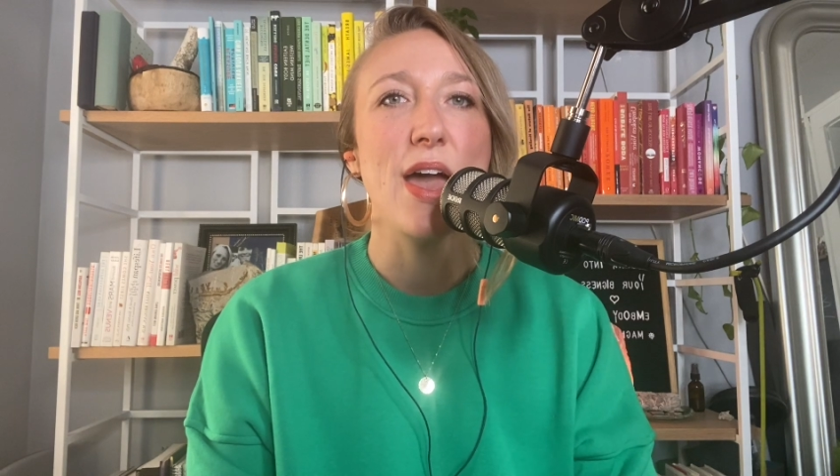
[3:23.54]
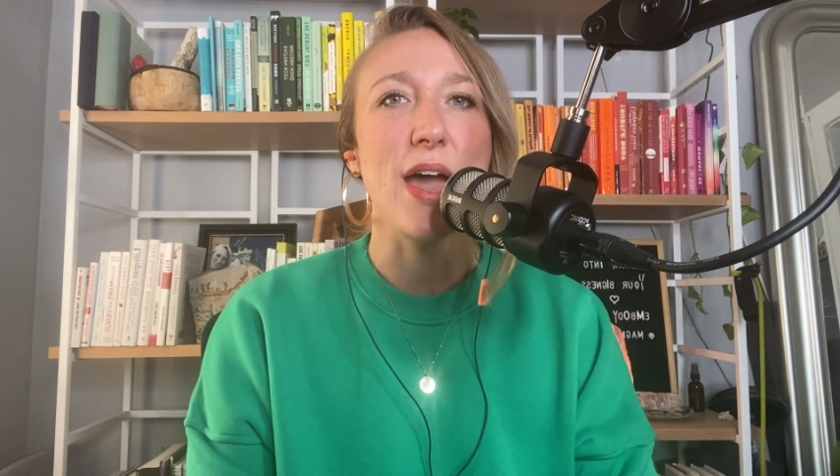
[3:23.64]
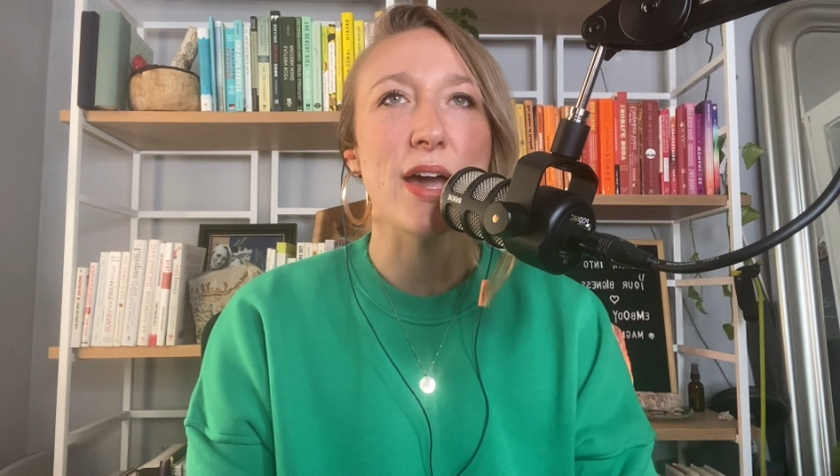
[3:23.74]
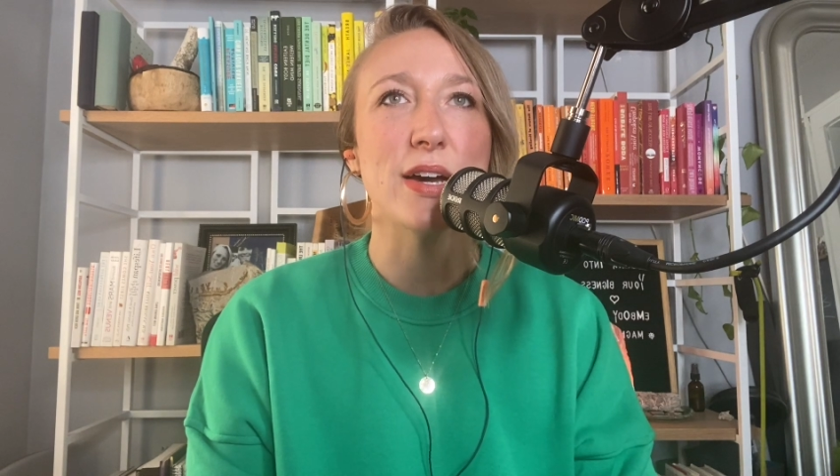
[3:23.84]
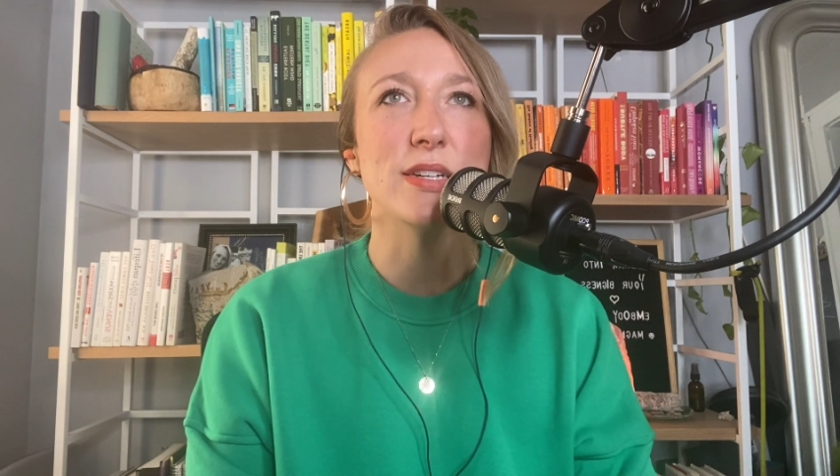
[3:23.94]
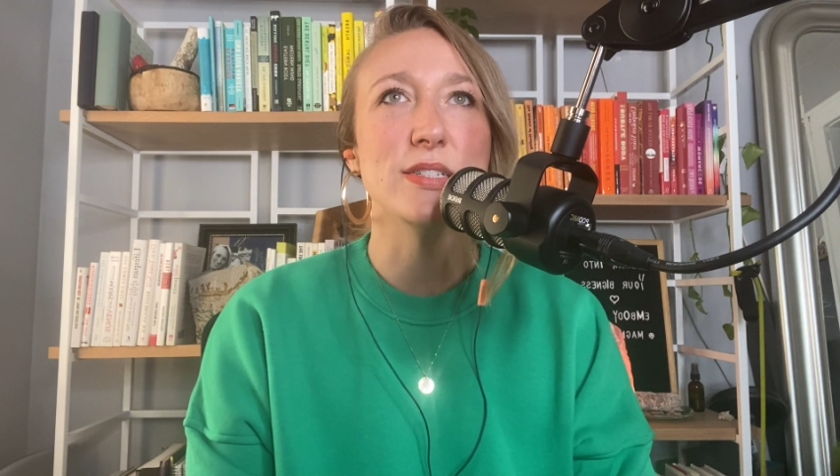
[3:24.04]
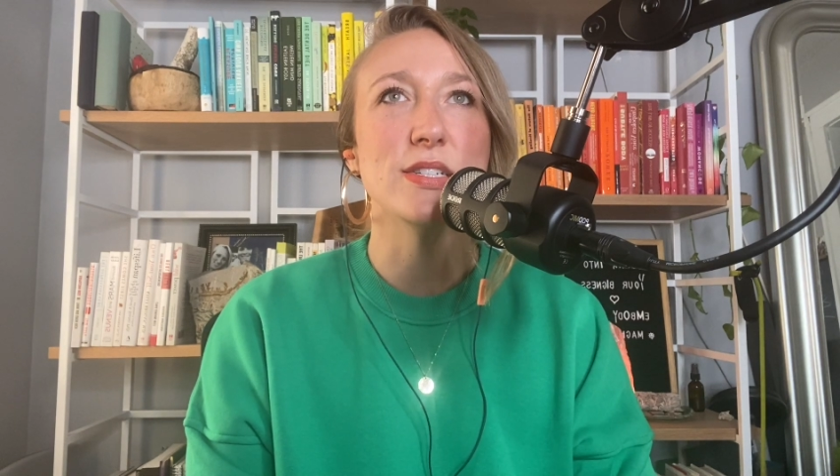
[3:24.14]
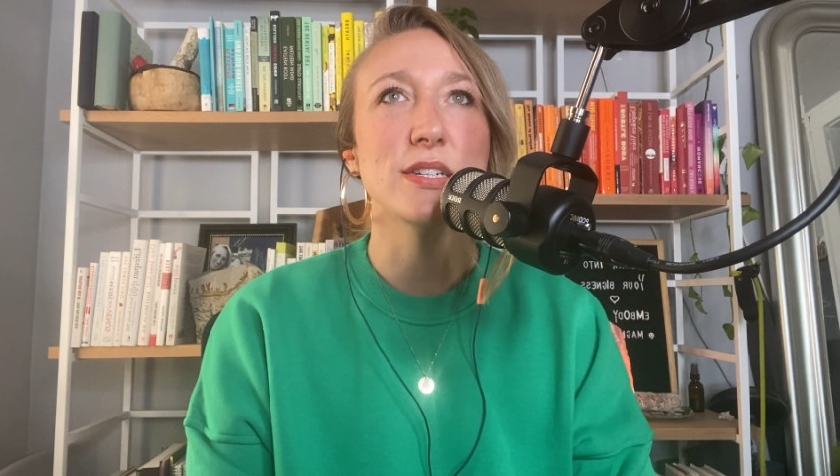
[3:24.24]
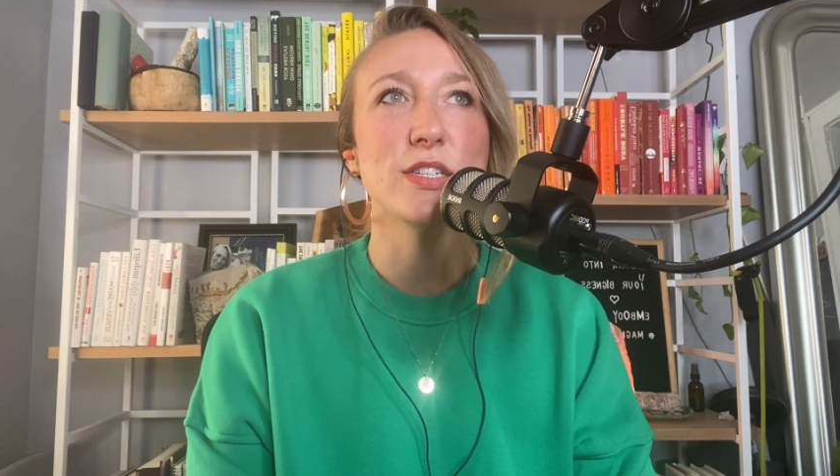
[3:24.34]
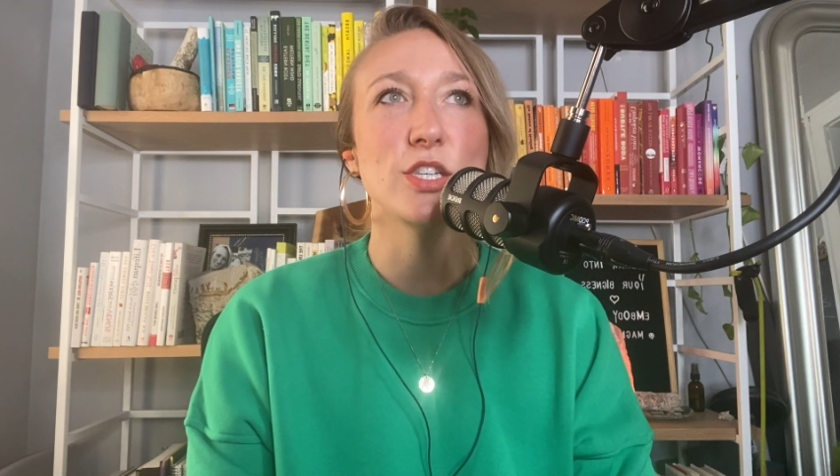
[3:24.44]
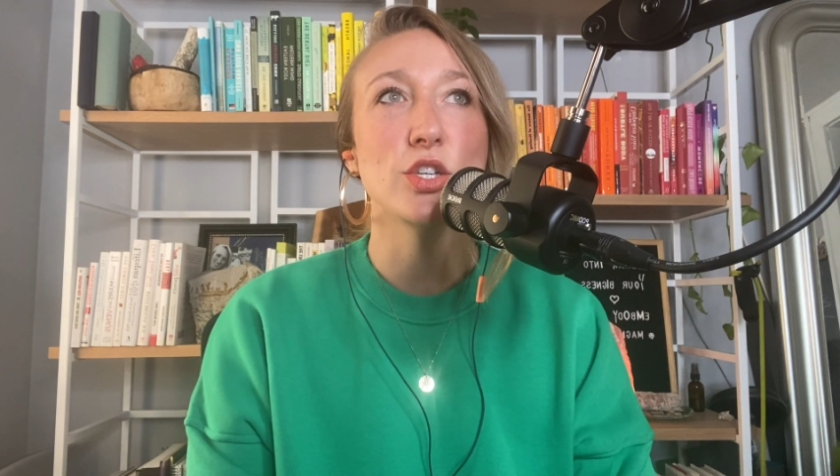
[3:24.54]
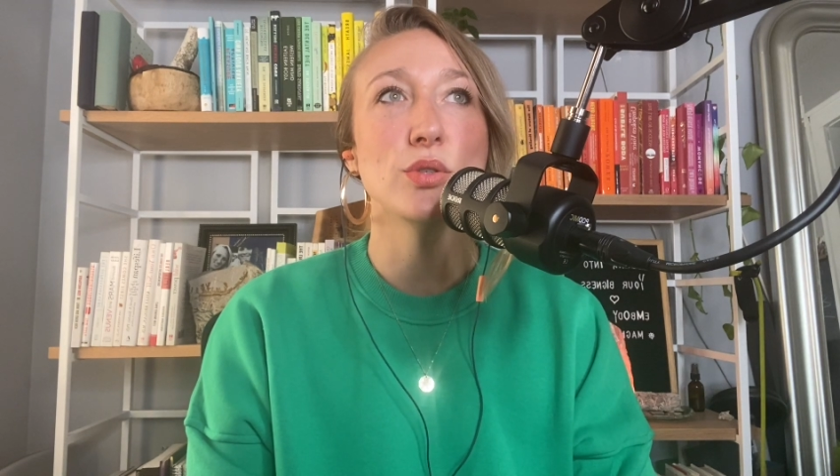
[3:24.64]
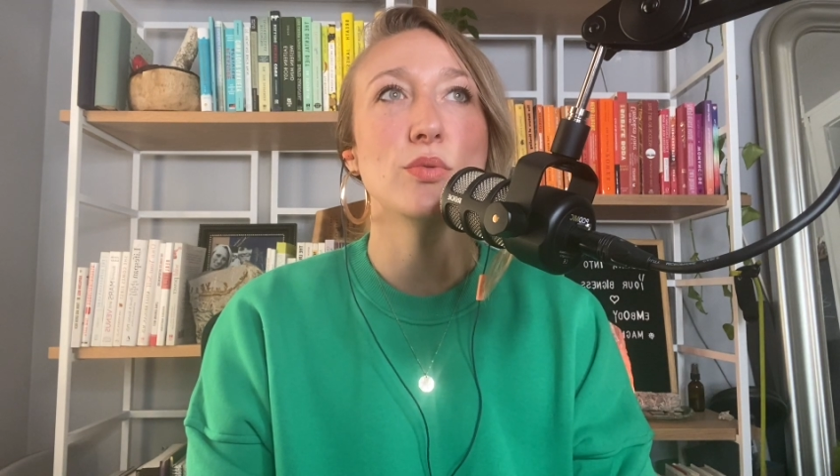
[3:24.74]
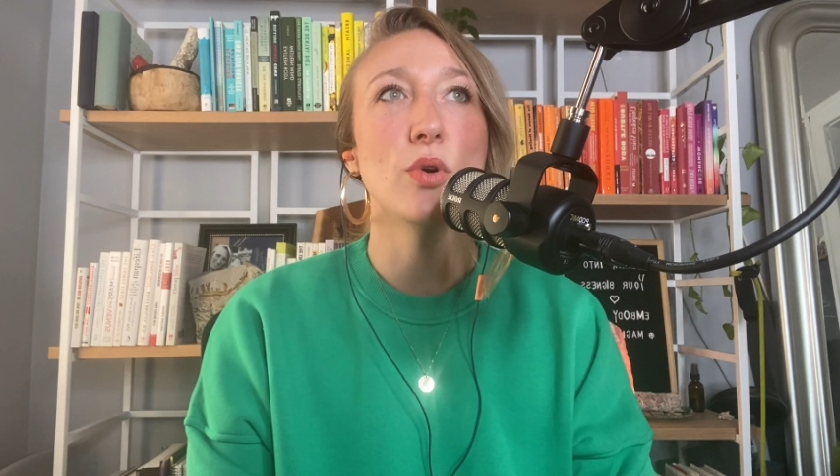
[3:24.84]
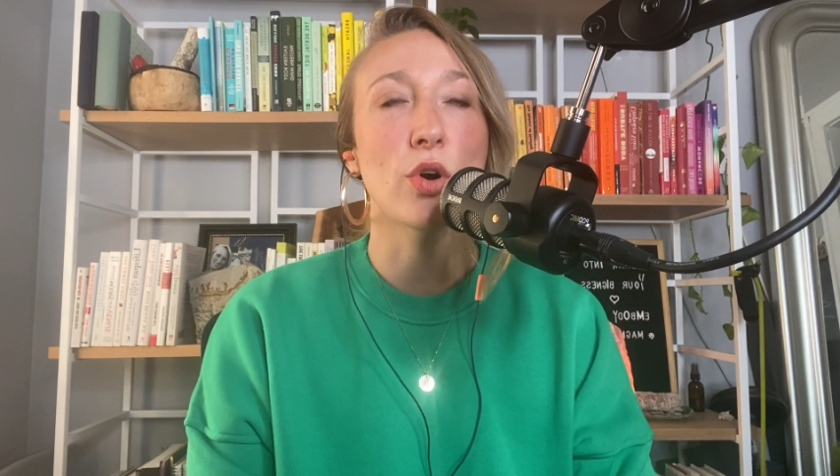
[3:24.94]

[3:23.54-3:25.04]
And you